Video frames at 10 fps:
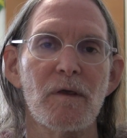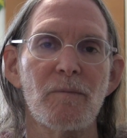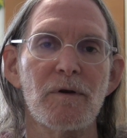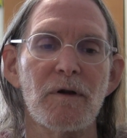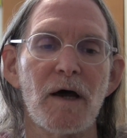
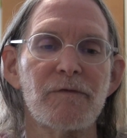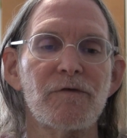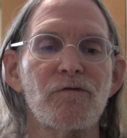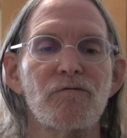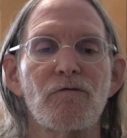but not if
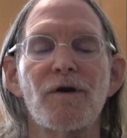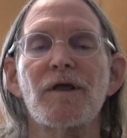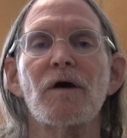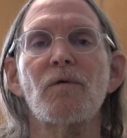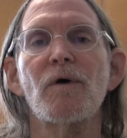it's
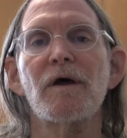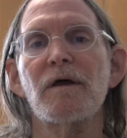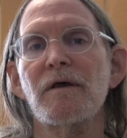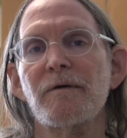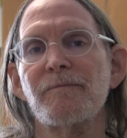running
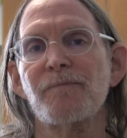away